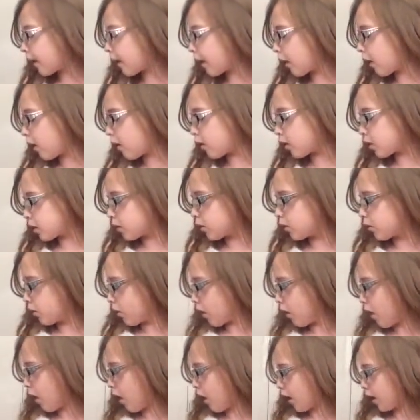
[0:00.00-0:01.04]
I also
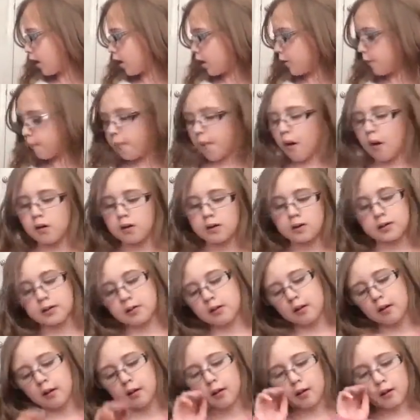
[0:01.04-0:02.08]
got a box
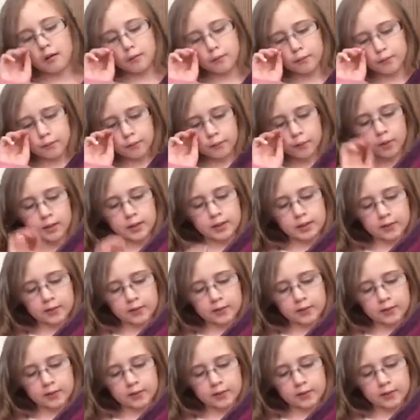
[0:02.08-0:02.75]
of 4